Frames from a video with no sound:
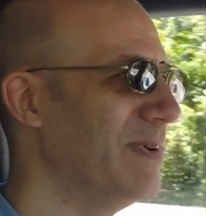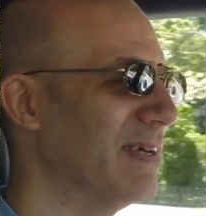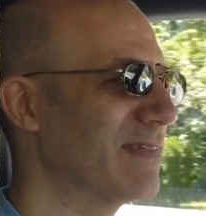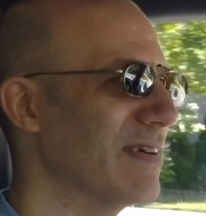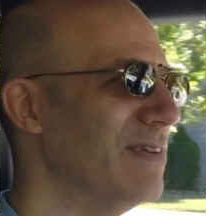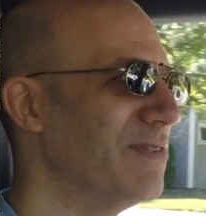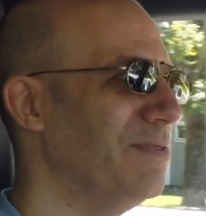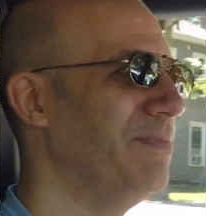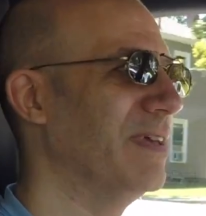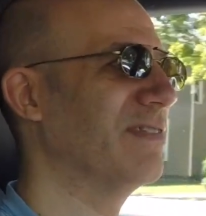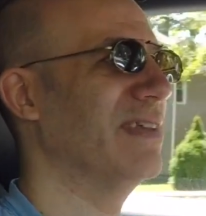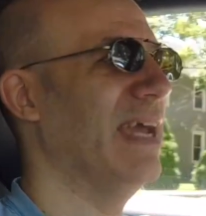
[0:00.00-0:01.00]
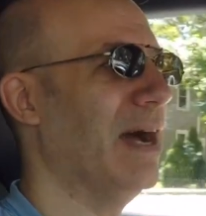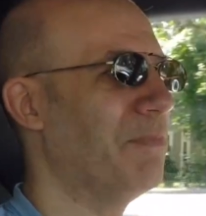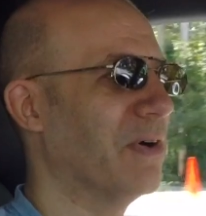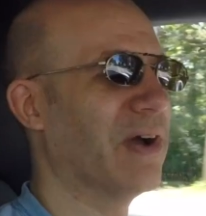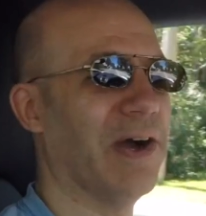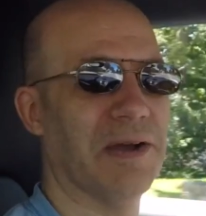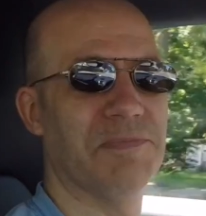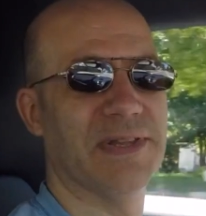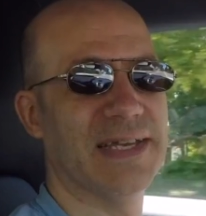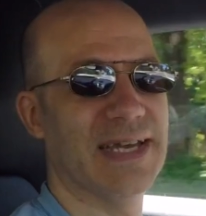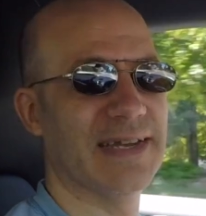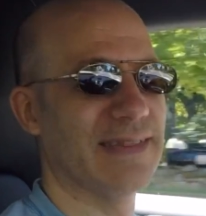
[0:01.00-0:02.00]
miss the Apple
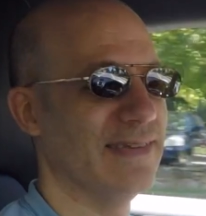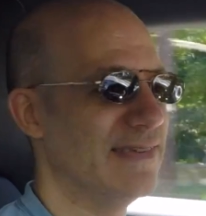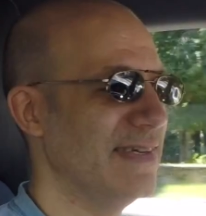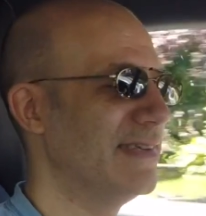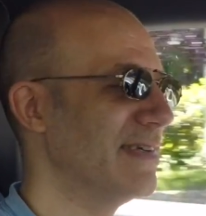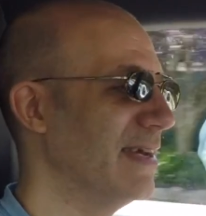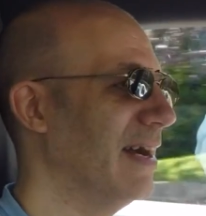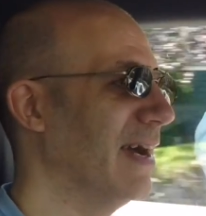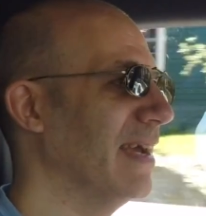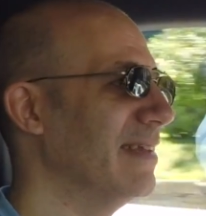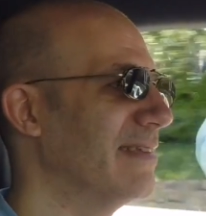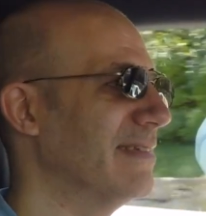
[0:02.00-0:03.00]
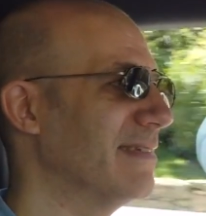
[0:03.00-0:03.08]
CarPlay out of the GTI.